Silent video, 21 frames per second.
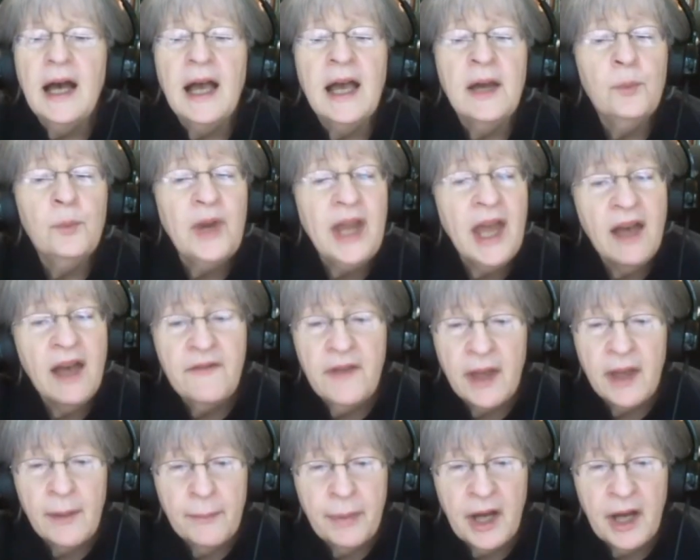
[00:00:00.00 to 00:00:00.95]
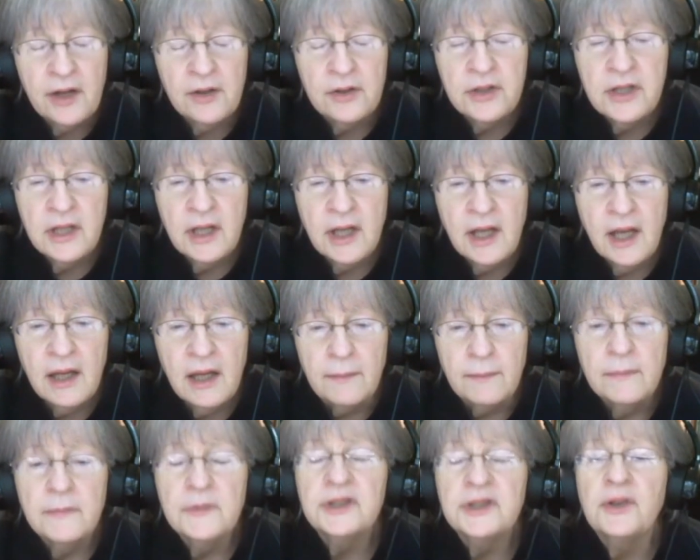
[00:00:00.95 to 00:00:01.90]
And we have empire today.
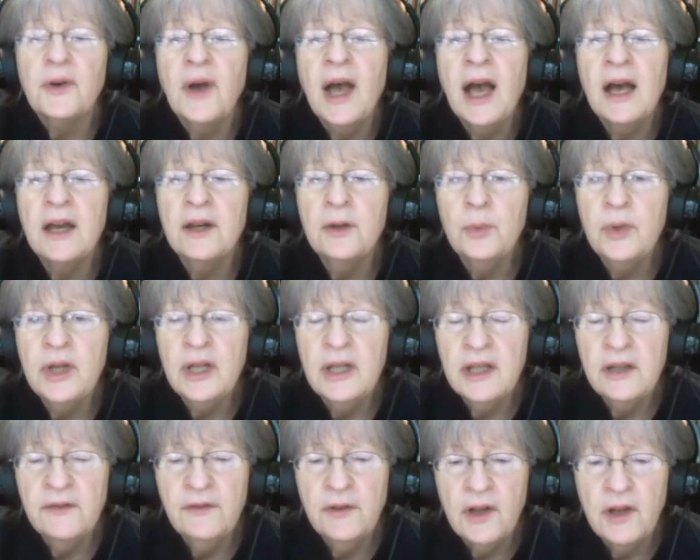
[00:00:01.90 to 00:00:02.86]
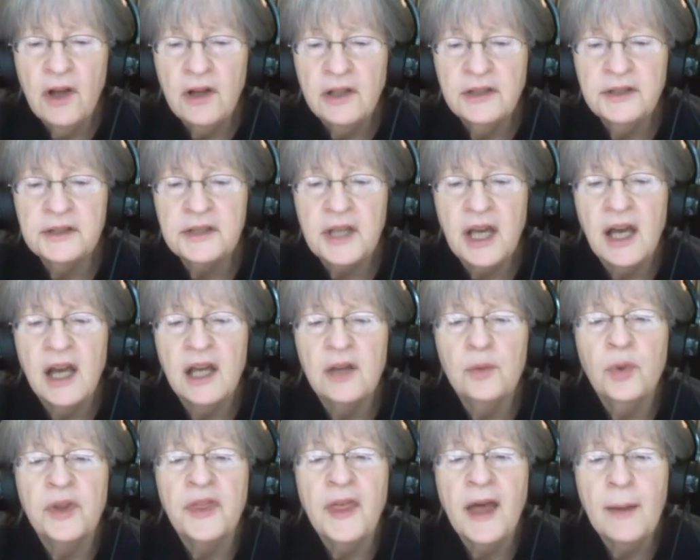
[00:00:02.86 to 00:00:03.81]
So how do we live
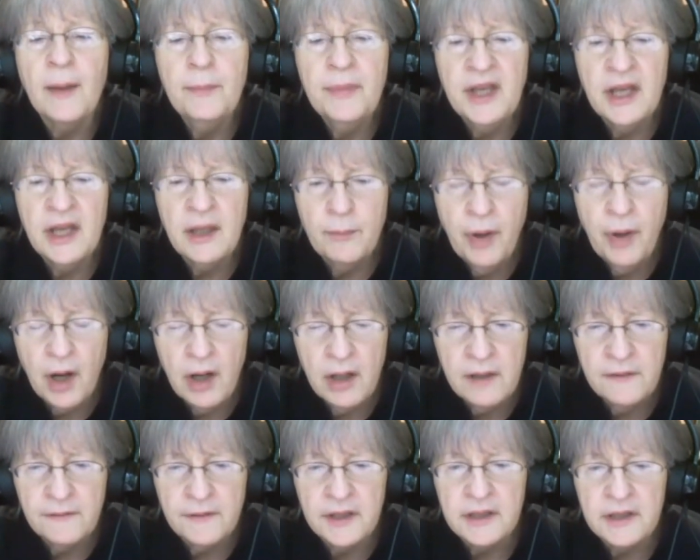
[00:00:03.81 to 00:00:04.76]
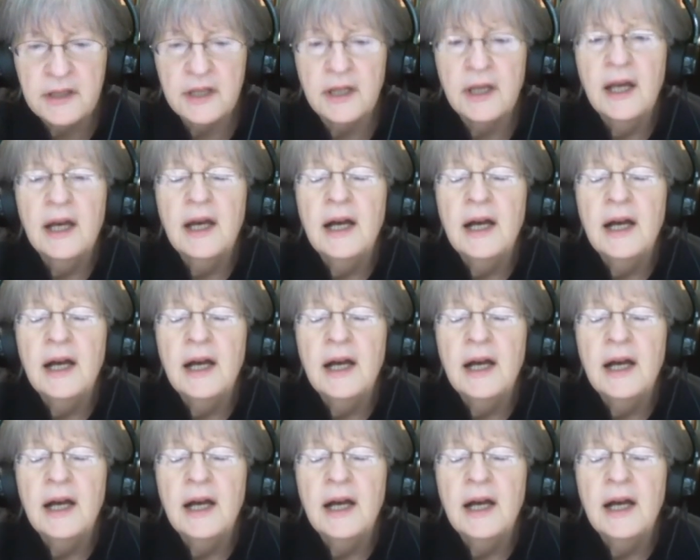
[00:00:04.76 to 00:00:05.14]
alongside without being part of it?